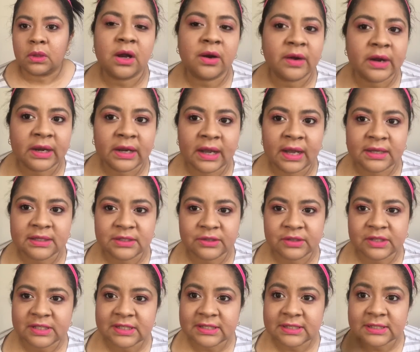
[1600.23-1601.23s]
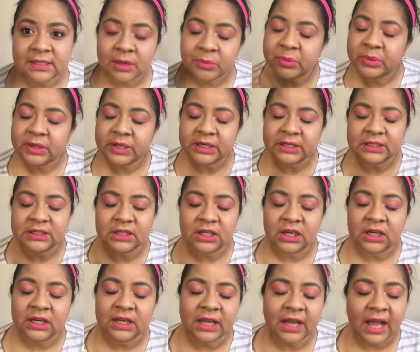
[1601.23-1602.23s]
Alright guys, so this is a completed
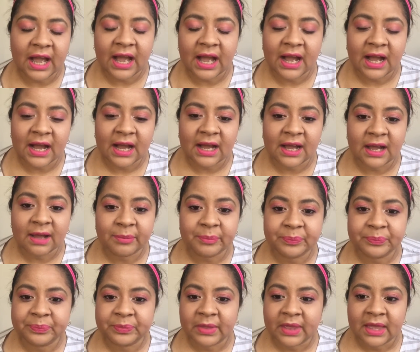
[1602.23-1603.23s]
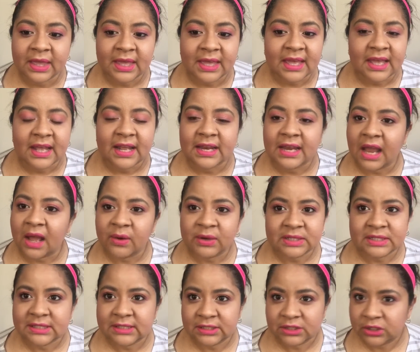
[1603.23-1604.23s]
look. Now I
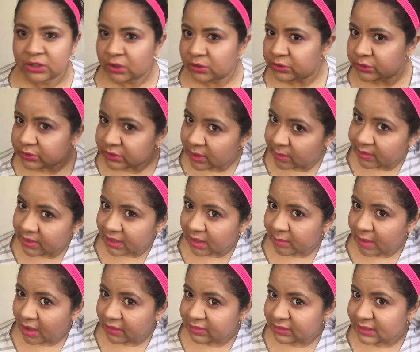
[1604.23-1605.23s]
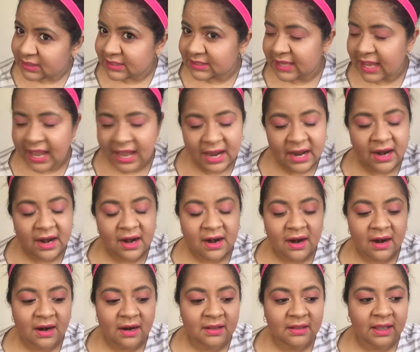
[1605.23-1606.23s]
just need to go do something about this
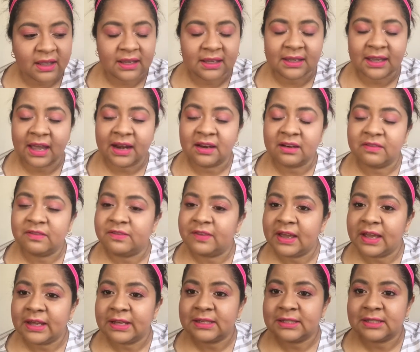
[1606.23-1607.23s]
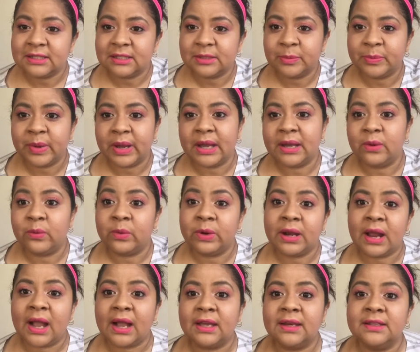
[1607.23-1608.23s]
hair, like get it fixed, but we're
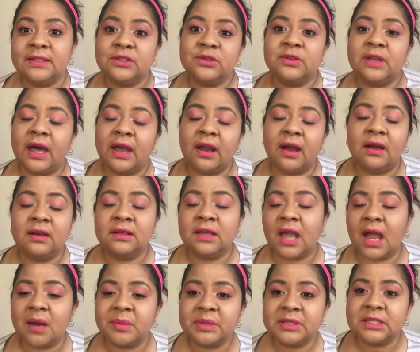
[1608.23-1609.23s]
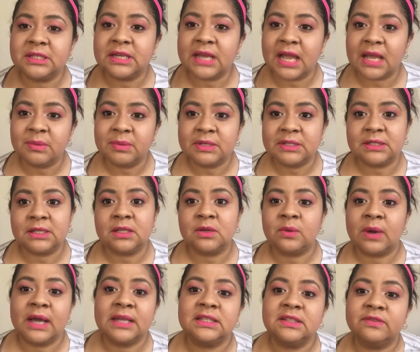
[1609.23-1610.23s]
not going to do that on camera today because
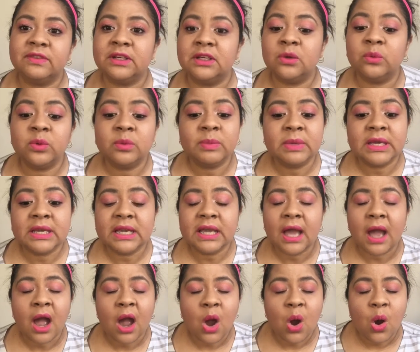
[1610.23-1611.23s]
otherwise the video would be